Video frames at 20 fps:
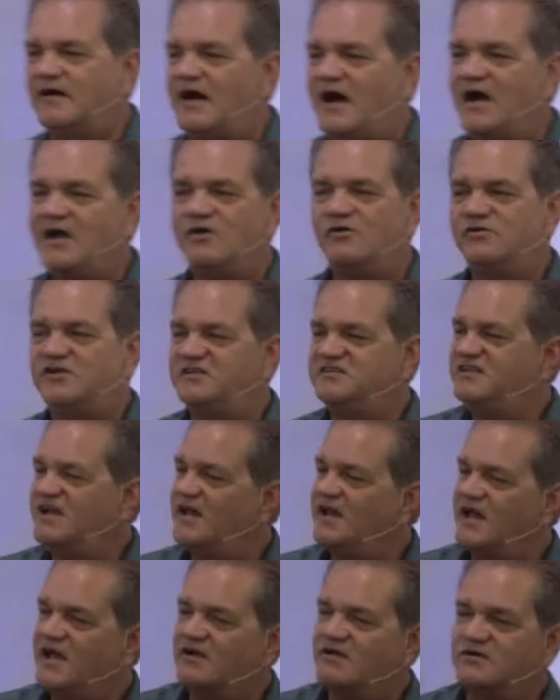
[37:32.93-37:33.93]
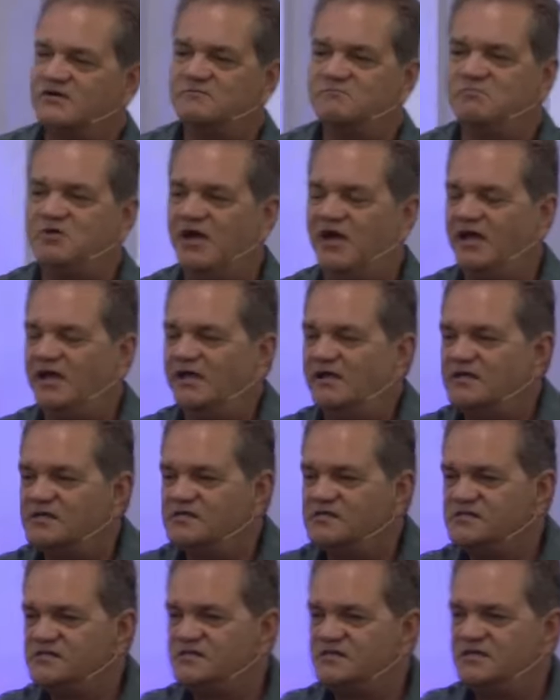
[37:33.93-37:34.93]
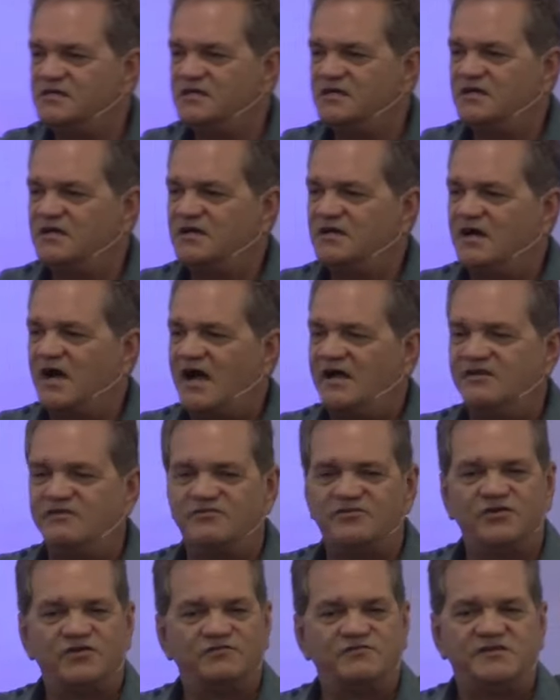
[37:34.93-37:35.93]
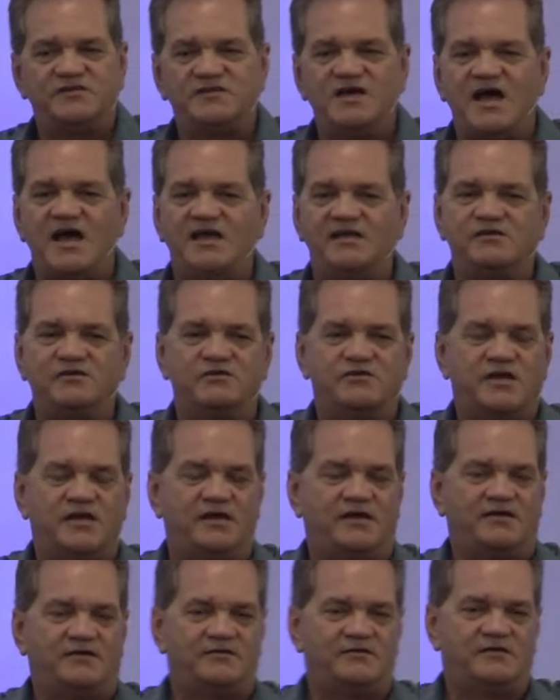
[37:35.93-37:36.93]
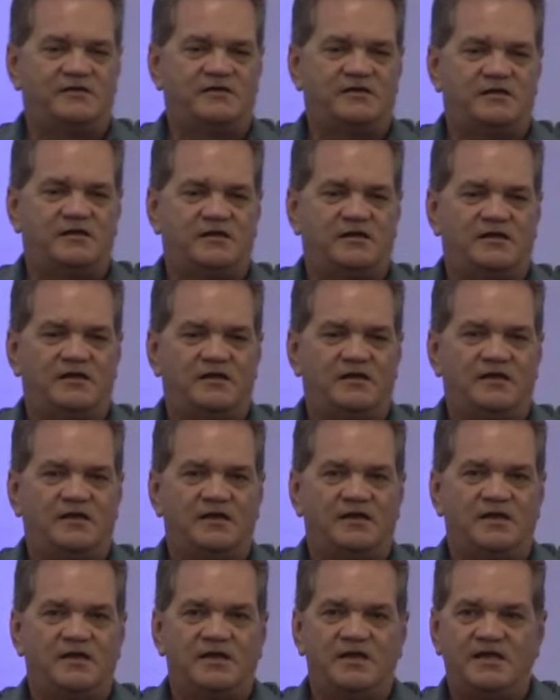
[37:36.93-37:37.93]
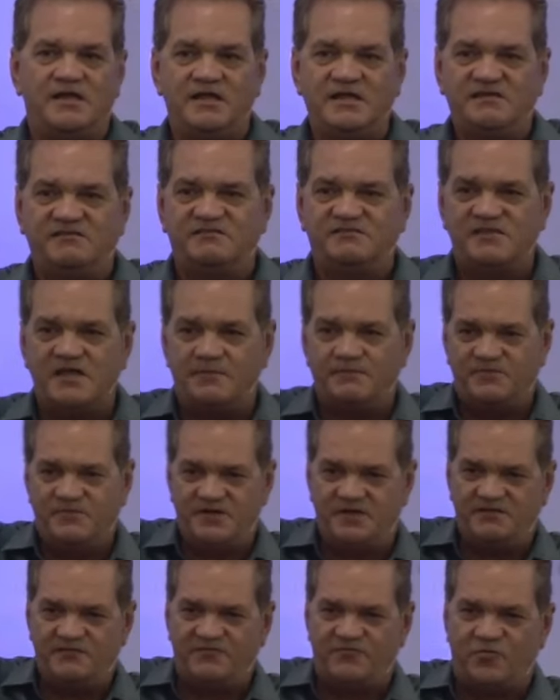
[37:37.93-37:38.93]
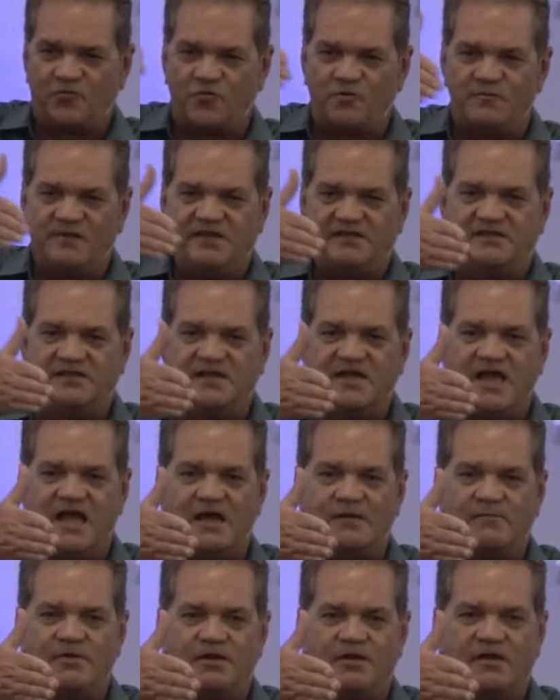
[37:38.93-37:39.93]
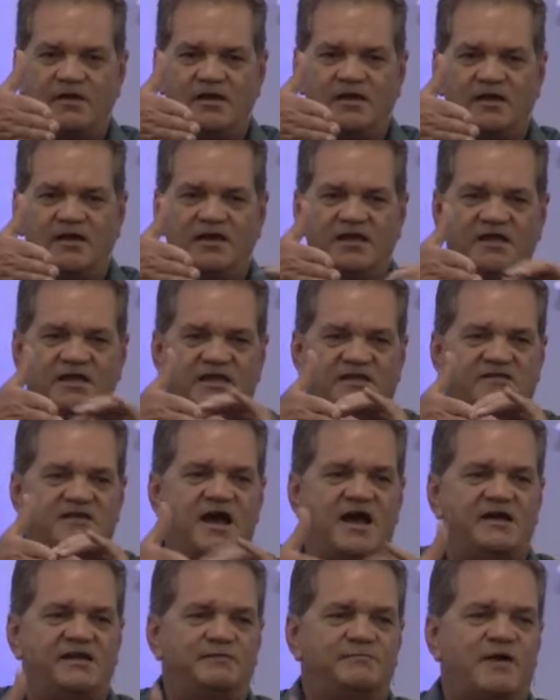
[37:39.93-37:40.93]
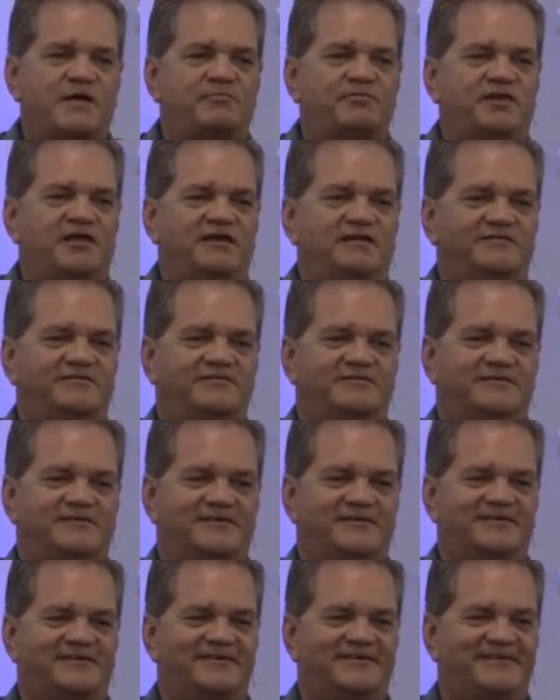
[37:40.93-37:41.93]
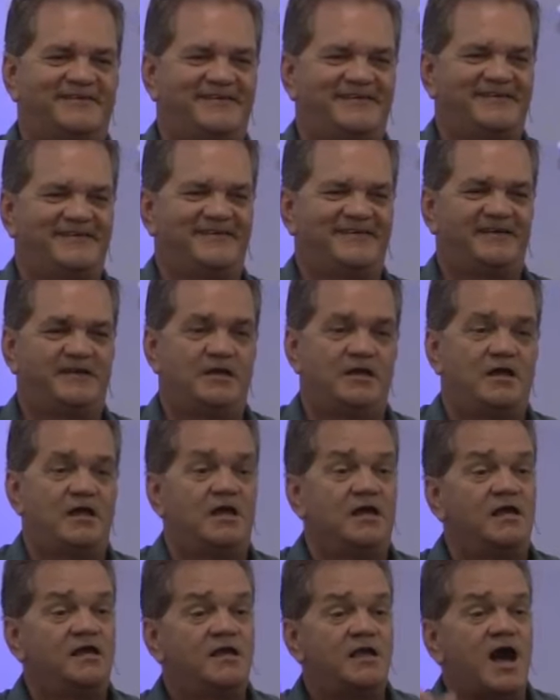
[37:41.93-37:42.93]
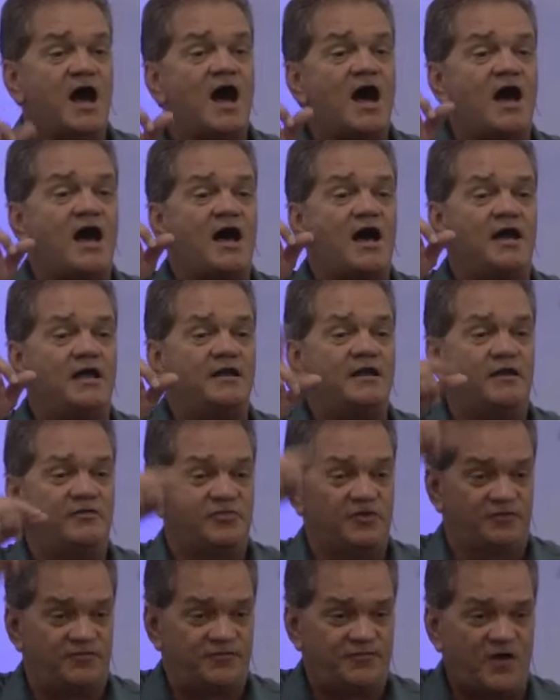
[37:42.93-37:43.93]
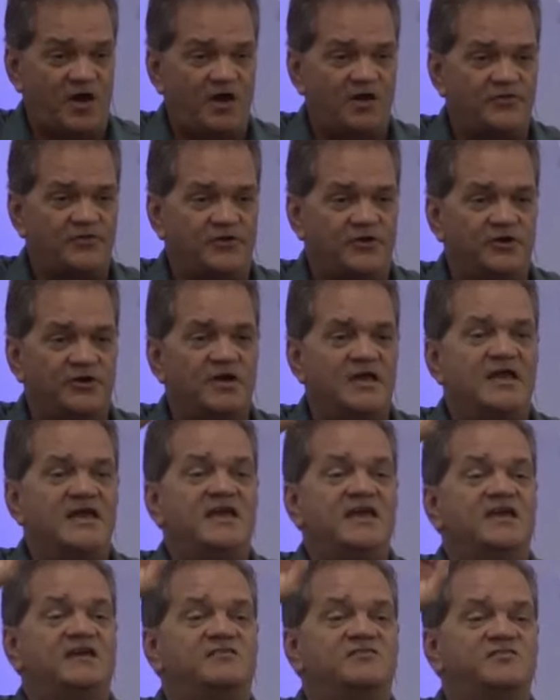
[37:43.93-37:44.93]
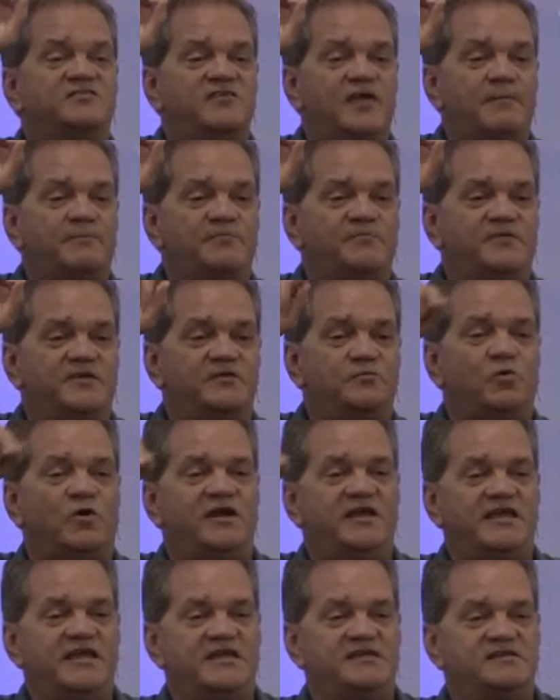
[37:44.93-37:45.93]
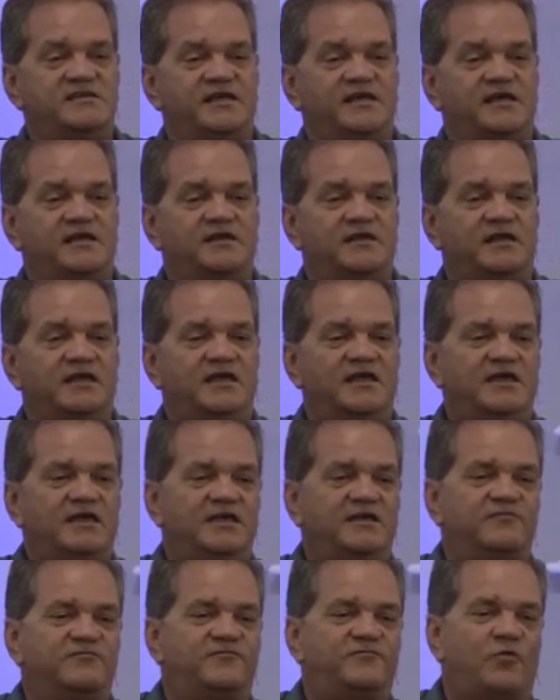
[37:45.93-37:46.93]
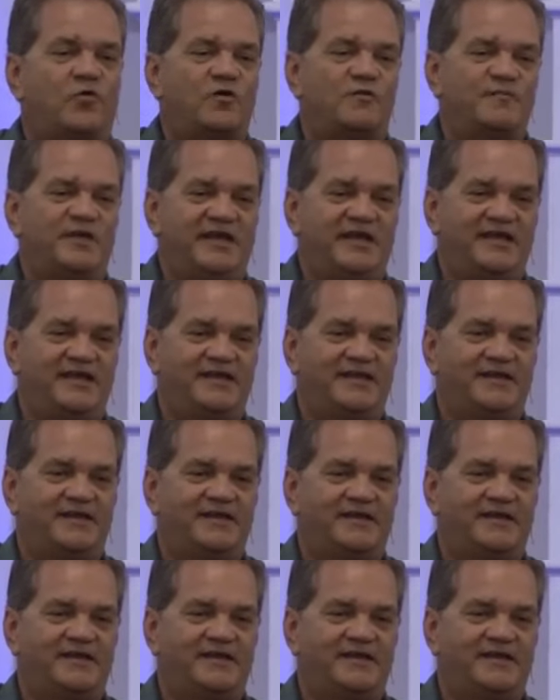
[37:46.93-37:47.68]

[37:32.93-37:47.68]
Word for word: I owed a debt I couldn't pay. I deserved to die and go to hell. And he stepped in for me in the gap, and he died in my place. God the Father accepted what he did for me.